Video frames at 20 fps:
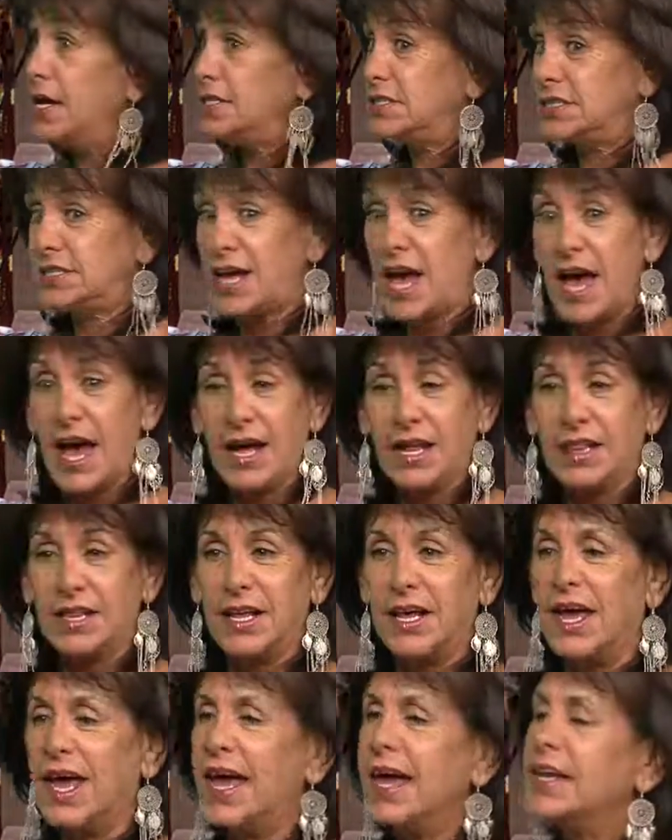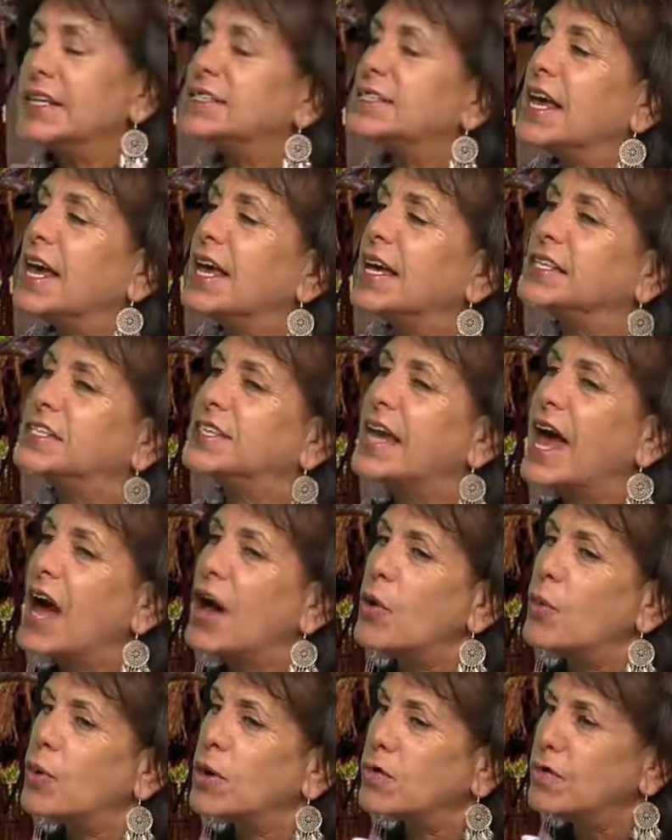Exactly. It's
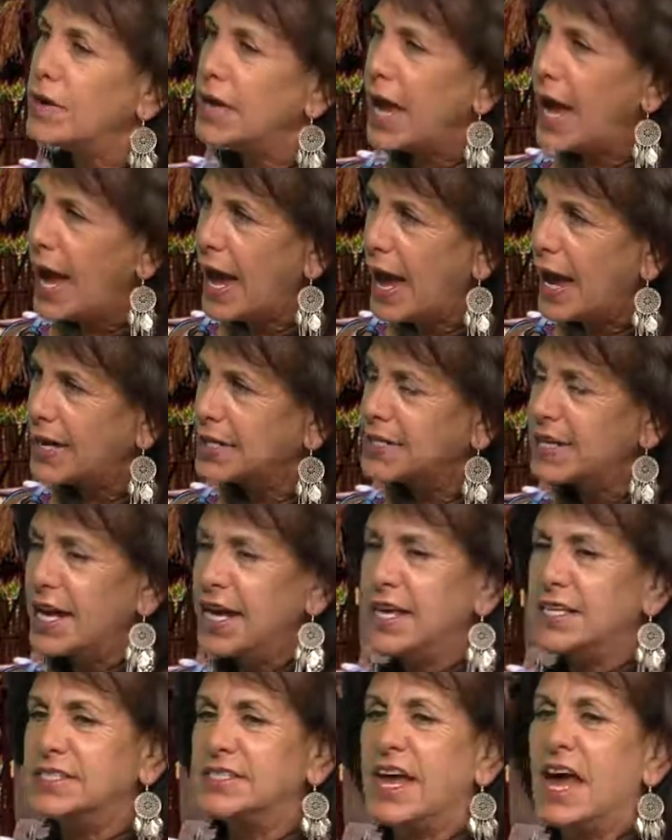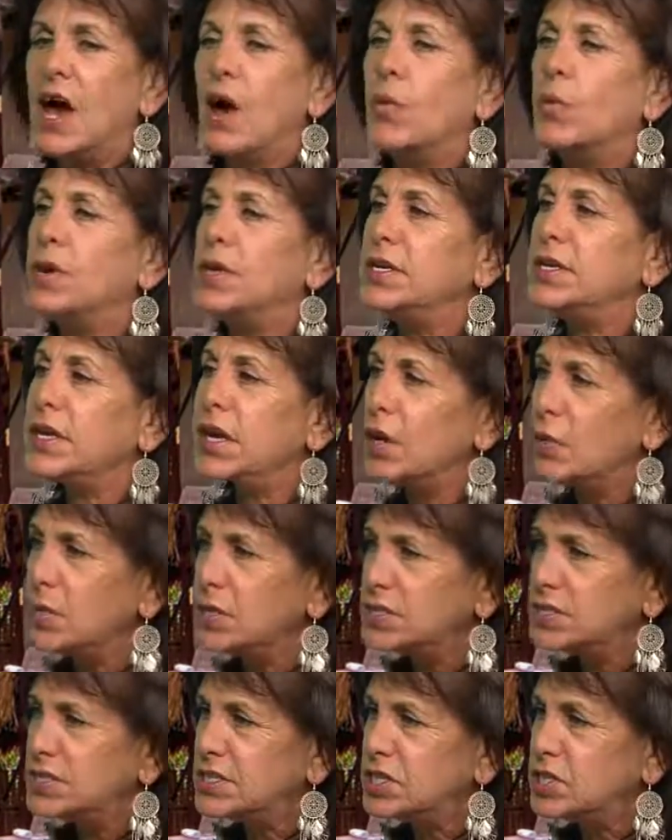how we react. It's how we deal
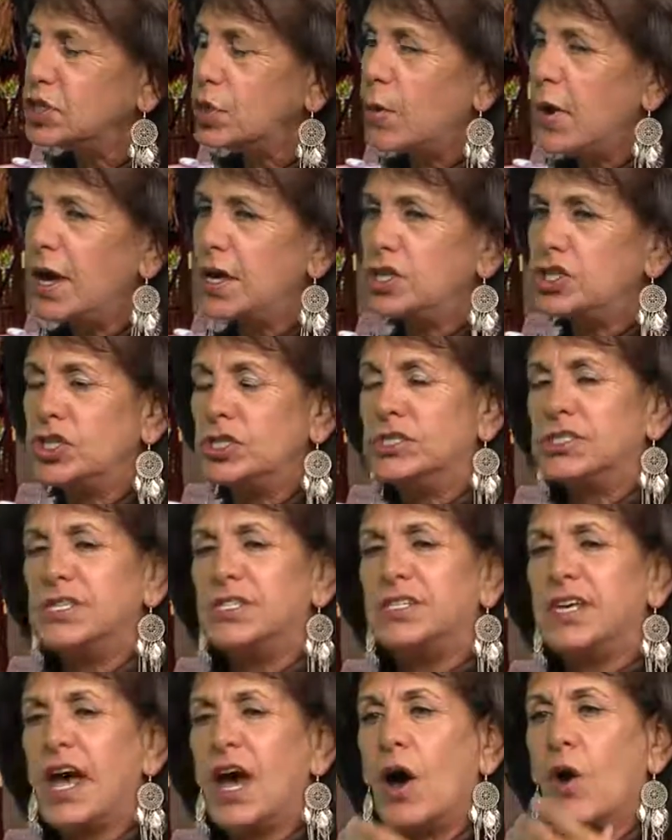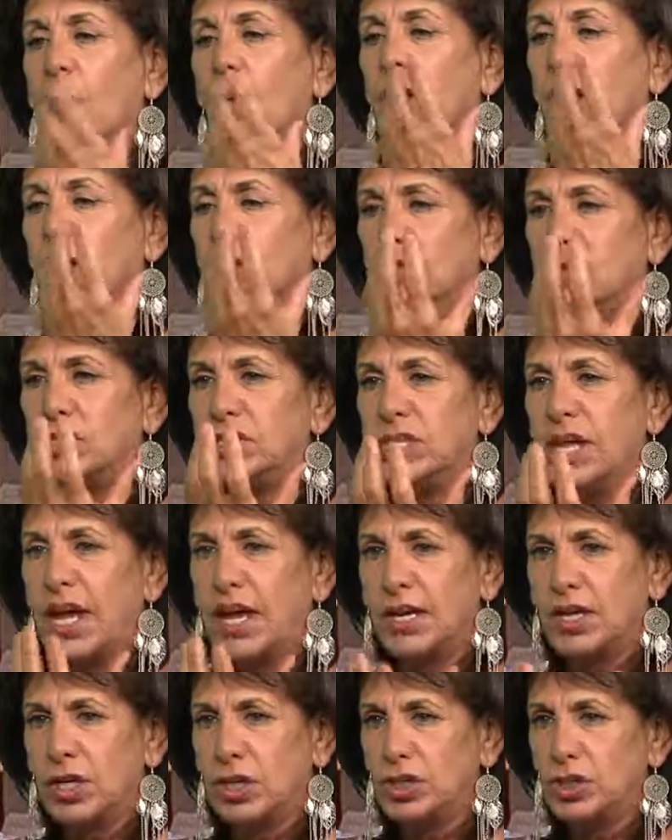with situations. It's how we
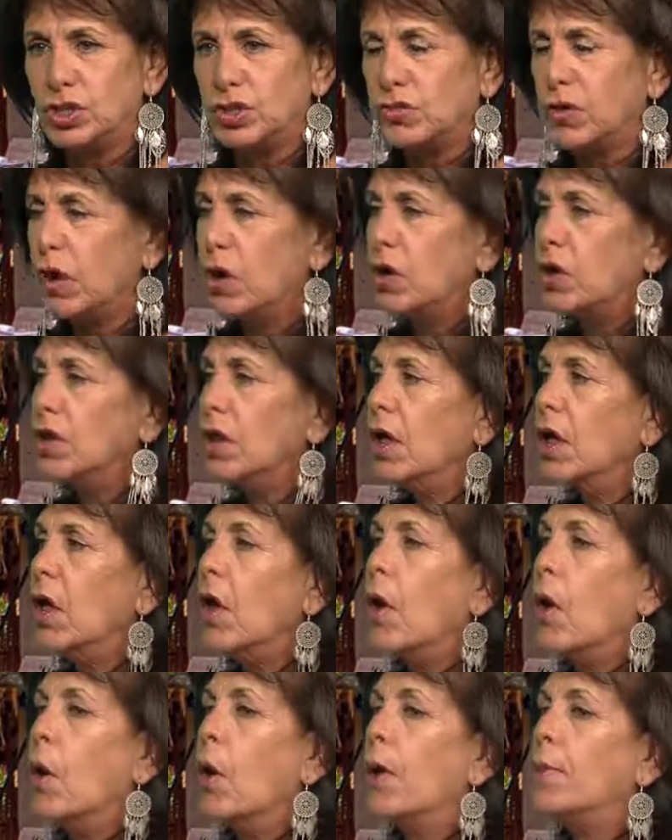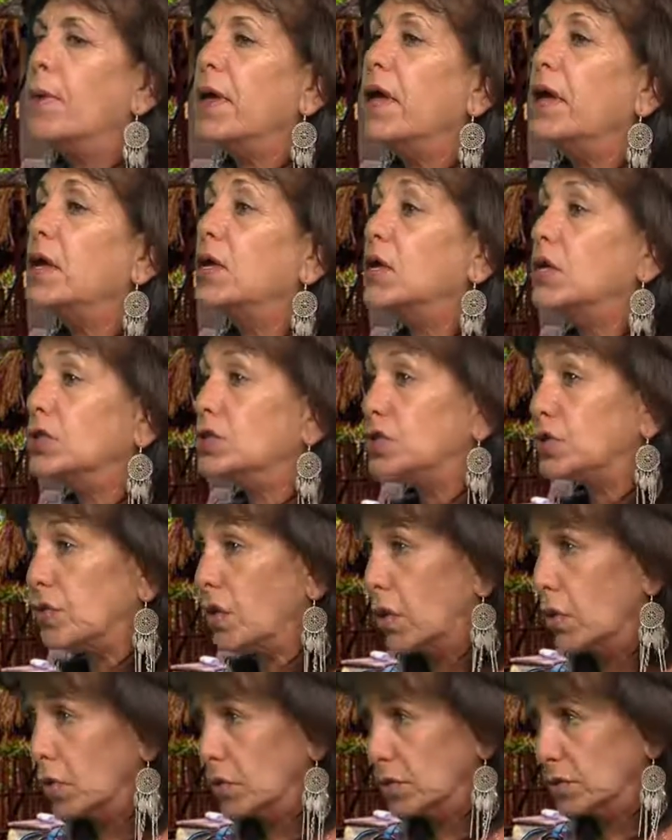understand control or being
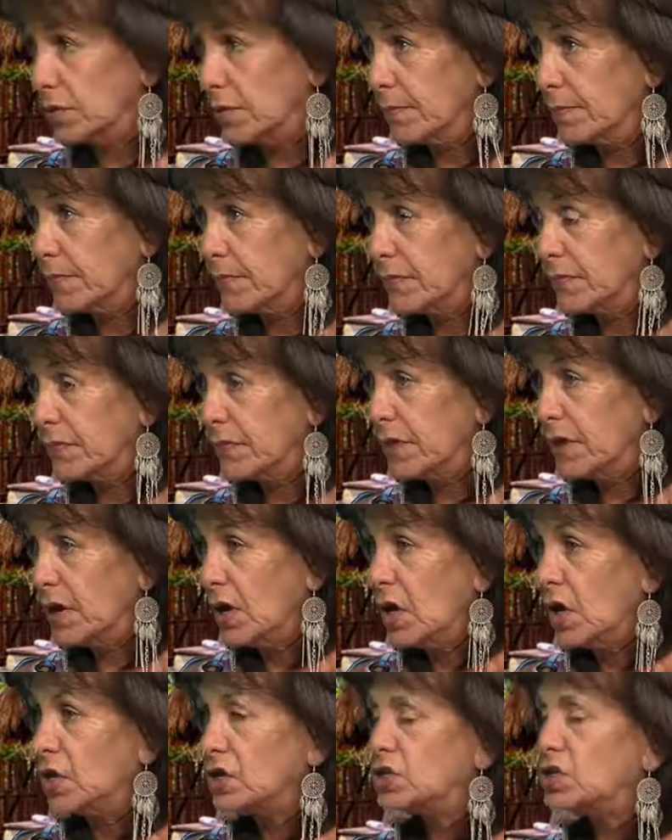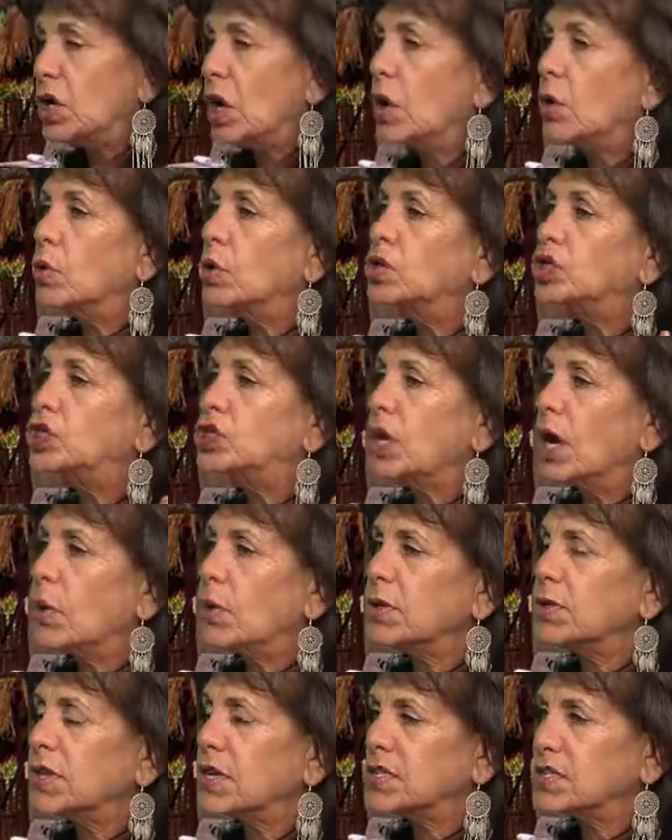controlled. So share
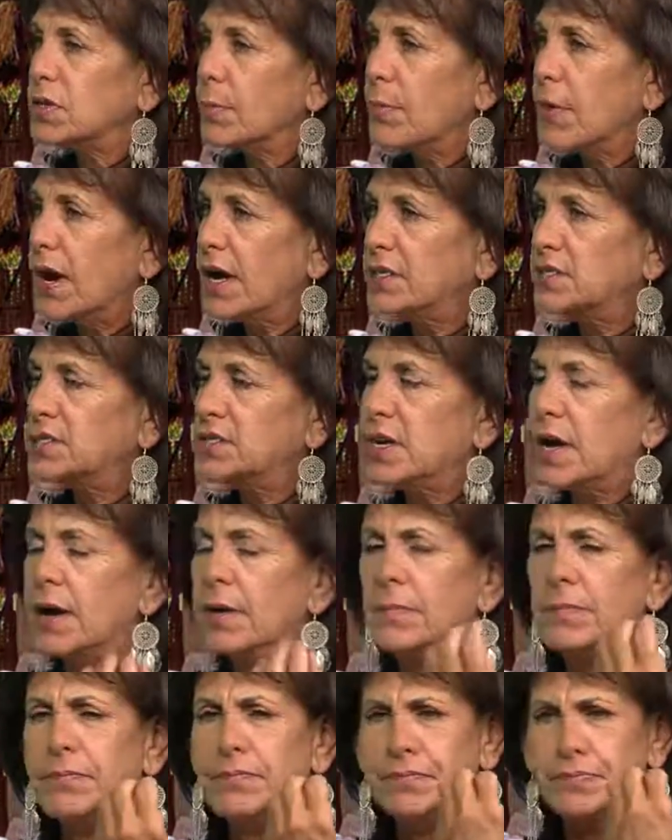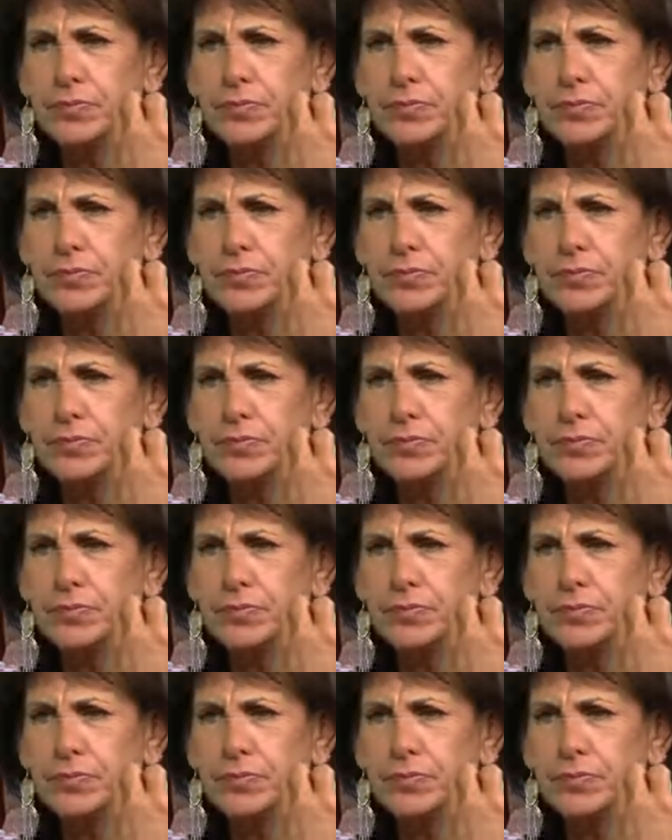with us the mindset.